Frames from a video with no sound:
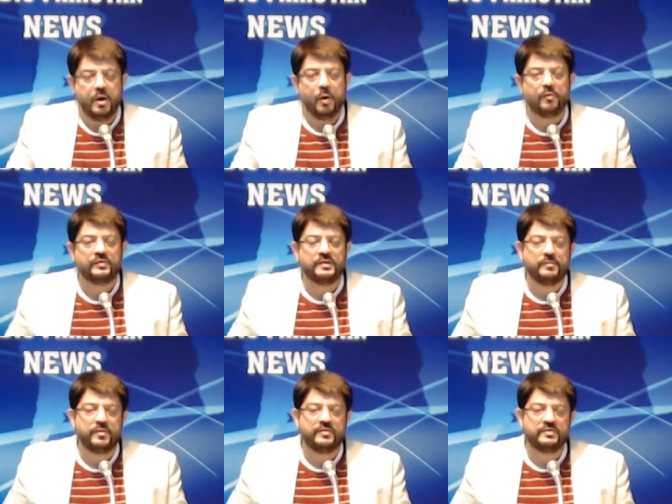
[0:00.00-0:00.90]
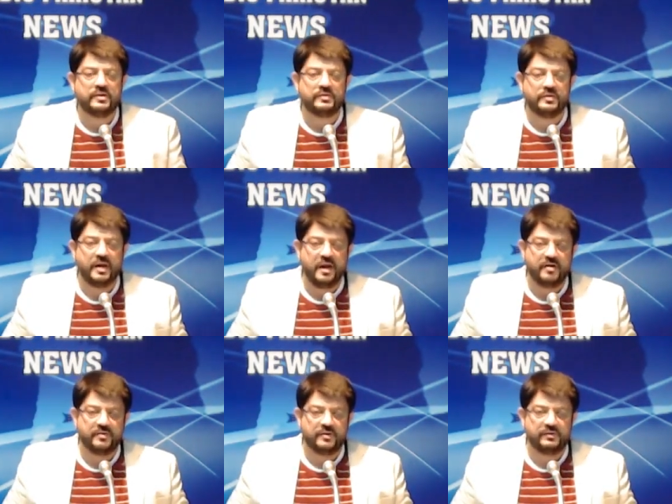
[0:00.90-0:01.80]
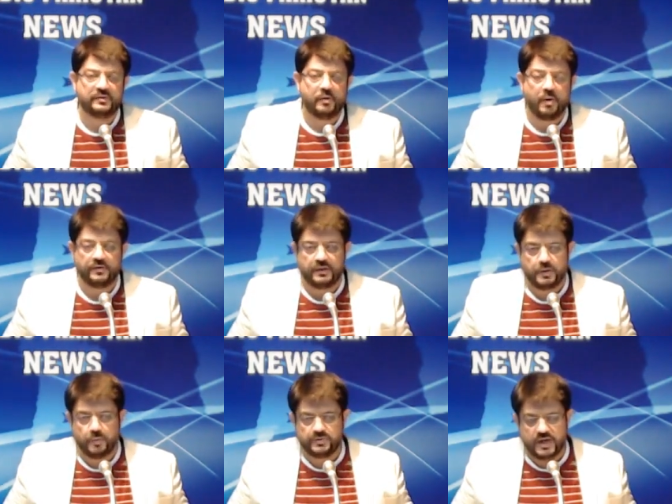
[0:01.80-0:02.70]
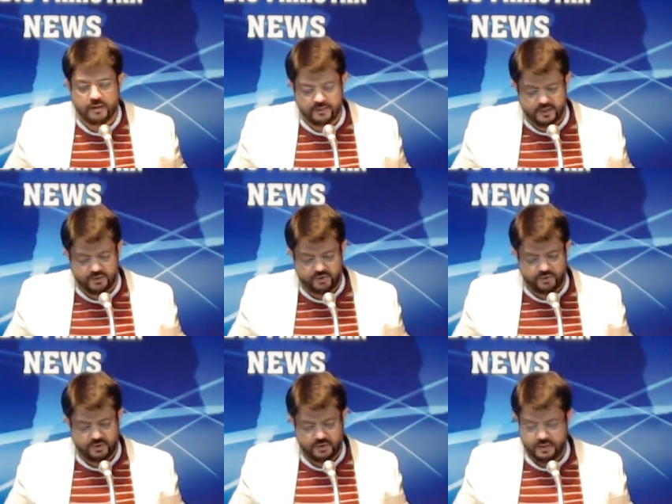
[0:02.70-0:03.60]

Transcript: over some residential areas, causing no damage.